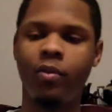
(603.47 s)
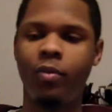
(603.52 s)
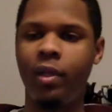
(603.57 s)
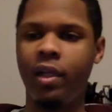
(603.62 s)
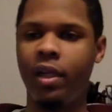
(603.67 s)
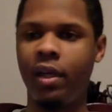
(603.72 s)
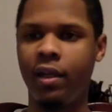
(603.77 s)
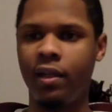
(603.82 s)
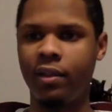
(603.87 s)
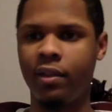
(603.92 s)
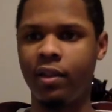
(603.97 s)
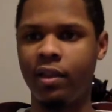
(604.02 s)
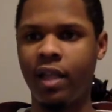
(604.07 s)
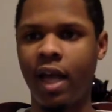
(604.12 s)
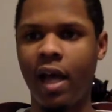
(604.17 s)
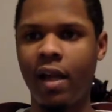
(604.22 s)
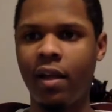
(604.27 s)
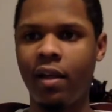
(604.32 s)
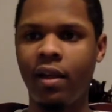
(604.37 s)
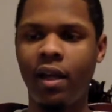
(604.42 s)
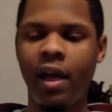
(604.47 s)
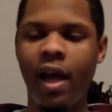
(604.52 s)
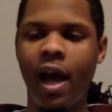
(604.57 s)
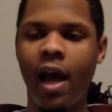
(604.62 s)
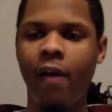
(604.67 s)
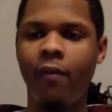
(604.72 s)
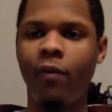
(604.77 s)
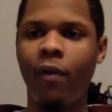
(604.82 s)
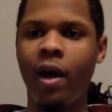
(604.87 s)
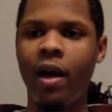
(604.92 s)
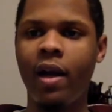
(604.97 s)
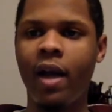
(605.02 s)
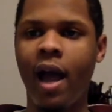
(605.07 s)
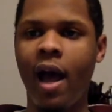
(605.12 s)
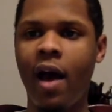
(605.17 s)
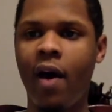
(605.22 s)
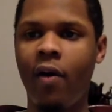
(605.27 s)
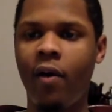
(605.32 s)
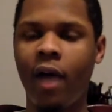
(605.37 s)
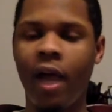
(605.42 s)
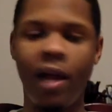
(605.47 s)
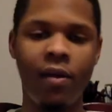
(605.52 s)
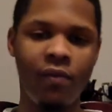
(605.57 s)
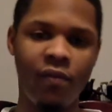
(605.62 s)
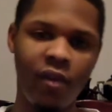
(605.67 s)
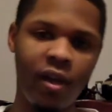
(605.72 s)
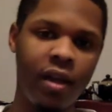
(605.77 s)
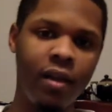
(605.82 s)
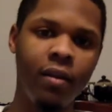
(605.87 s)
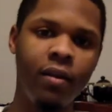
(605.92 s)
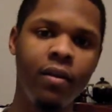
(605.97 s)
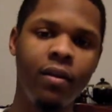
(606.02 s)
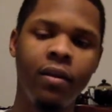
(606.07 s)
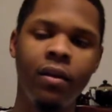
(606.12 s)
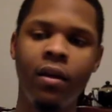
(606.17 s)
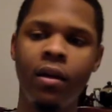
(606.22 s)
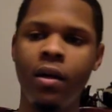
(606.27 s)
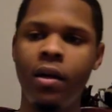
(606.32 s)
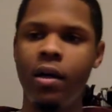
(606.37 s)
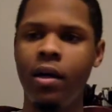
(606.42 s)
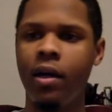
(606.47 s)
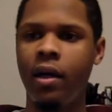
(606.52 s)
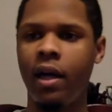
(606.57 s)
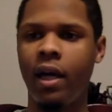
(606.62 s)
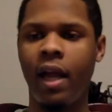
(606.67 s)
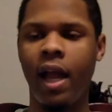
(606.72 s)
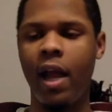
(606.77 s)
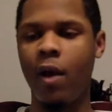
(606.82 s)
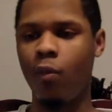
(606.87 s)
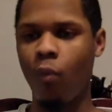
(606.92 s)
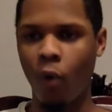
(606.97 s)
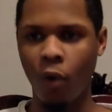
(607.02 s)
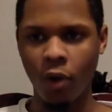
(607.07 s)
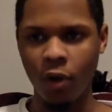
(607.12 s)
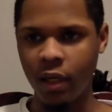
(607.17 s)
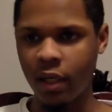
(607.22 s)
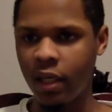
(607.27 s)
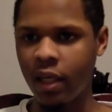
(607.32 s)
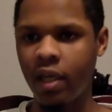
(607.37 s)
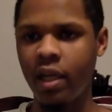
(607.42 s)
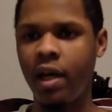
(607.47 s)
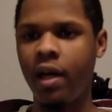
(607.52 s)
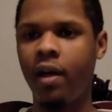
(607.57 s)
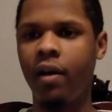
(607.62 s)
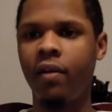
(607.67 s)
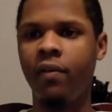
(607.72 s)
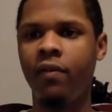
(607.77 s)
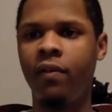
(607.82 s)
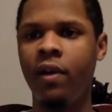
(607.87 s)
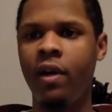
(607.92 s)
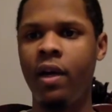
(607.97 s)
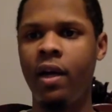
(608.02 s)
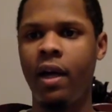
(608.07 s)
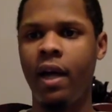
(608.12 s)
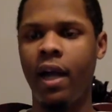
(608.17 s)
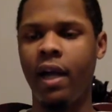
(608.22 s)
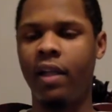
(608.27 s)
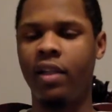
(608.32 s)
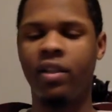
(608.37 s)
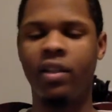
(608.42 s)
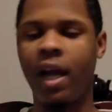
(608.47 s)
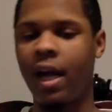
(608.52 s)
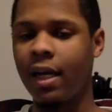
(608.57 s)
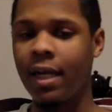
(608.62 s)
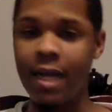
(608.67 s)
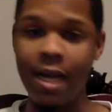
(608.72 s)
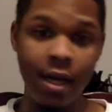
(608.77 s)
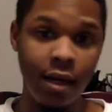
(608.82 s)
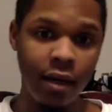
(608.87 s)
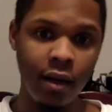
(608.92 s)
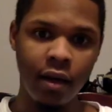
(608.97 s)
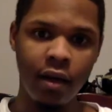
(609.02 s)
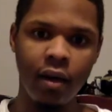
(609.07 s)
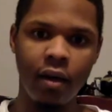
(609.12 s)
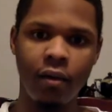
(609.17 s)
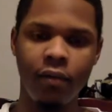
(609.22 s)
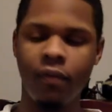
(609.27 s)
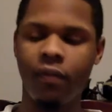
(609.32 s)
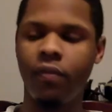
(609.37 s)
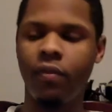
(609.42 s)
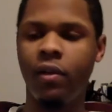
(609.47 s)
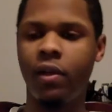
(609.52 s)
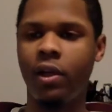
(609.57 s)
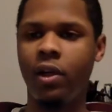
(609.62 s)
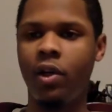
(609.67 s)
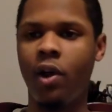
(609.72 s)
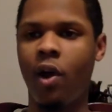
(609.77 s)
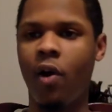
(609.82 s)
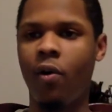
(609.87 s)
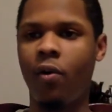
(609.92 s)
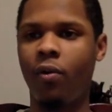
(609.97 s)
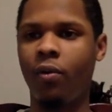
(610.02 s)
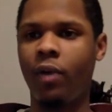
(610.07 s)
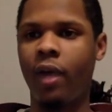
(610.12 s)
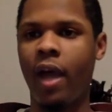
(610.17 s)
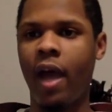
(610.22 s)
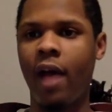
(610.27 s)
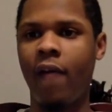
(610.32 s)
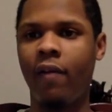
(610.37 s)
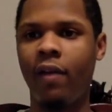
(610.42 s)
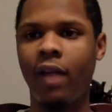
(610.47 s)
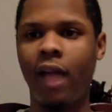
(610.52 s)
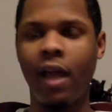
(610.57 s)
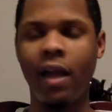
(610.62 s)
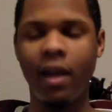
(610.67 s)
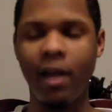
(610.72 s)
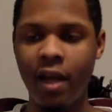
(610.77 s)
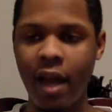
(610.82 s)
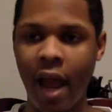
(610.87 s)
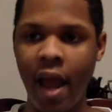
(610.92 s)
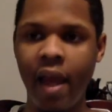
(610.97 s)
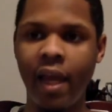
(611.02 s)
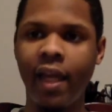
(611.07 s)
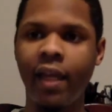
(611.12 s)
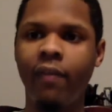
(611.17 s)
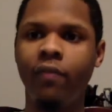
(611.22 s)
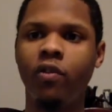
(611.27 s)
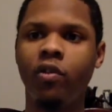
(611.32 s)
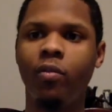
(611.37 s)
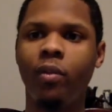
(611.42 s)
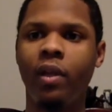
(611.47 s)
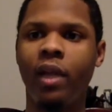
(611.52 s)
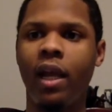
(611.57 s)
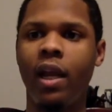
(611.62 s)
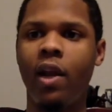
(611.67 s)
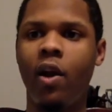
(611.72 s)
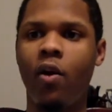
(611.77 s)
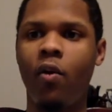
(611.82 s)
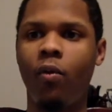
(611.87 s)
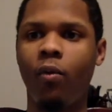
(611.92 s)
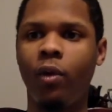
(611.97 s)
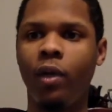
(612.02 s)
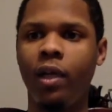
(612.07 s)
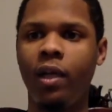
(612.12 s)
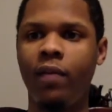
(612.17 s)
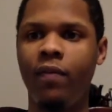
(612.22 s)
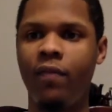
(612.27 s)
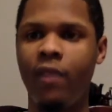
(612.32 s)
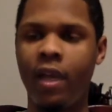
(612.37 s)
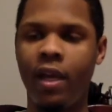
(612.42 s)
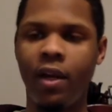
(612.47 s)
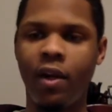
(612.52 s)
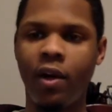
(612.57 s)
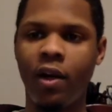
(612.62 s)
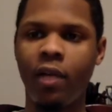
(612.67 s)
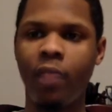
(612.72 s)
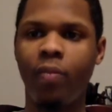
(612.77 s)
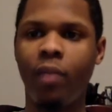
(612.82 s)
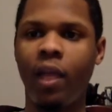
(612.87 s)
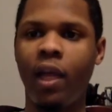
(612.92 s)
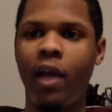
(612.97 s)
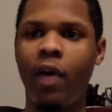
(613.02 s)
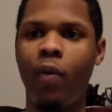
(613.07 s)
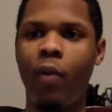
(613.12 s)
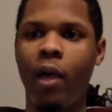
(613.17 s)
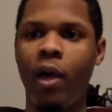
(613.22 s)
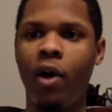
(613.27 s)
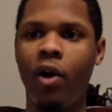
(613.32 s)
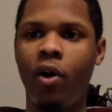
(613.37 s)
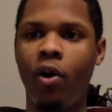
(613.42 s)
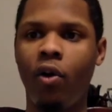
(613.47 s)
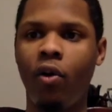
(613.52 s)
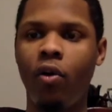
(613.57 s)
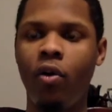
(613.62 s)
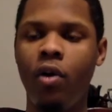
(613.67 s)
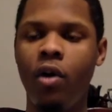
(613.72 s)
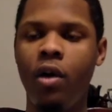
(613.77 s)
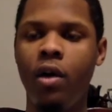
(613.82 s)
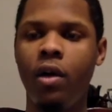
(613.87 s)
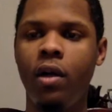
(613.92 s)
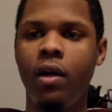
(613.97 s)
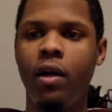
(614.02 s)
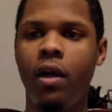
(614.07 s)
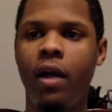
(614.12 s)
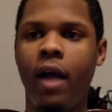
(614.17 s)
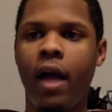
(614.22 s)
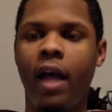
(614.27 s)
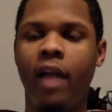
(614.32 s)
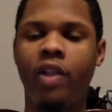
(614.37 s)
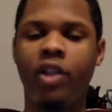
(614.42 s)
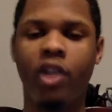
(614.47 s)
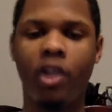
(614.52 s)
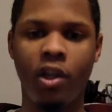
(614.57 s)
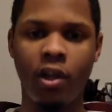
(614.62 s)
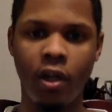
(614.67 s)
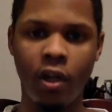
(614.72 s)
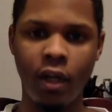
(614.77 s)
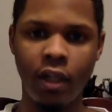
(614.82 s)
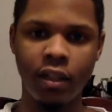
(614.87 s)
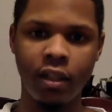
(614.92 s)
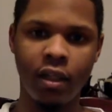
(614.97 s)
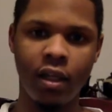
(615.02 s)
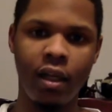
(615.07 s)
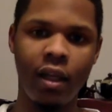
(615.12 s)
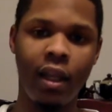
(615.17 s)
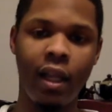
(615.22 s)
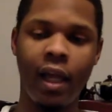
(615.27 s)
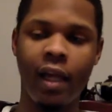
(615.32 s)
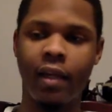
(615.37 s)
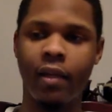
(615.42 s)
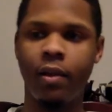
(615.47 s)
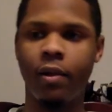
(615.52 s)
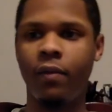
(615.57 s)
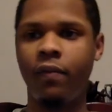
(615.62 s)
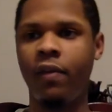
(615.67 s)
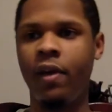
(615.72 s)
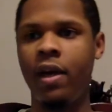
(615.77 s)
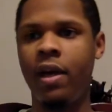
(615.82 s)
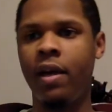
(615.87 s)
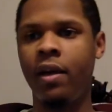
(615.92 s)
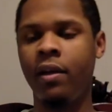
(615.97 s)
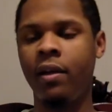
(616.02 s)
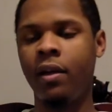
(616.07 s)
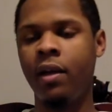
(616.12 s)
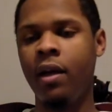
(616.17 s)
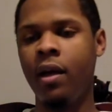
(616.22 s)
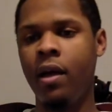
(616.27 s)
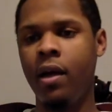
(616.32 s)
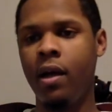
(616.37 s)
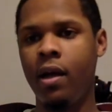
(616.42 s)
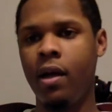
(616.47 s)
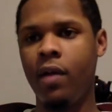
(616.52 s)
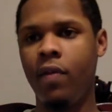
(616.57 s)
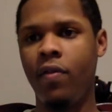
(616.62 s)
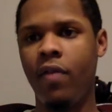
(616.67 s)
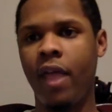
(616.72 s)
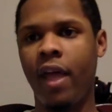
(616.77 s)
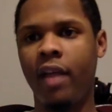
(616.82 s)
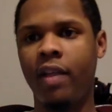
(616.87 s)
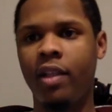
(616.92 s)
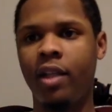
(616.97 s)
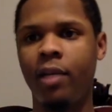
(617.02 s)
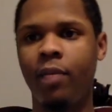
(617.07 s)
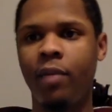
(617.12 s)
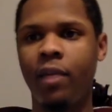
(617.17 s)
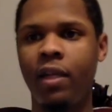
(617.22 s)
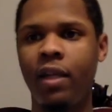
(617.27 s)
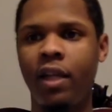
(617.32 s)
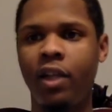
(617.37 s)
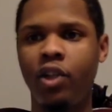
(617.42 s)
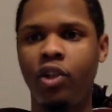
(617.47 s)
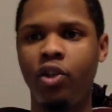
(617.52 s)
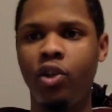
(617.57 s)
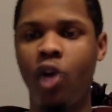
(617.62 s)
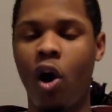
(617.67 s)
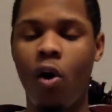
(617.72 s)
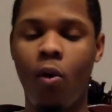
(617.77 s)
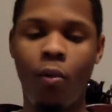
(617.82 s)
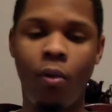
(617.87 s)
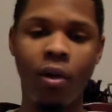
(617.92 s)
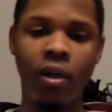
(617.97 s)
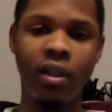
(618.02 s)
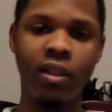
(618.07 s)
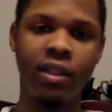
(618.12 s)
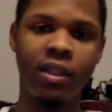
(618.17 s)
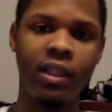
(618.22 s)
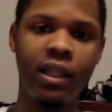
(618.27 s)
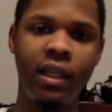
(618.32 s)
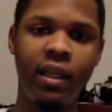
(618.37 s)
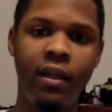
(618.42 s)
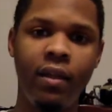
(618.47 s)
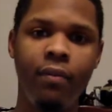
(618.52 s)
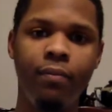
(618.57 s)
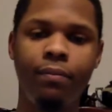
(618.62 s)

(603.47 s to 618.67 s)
because the talent they have right now ain't fitting, it ain't working enough, and it's not good enough. You know, they have a lot of names, but they don't really fit and play well as a collective, and that's something that you don't want to see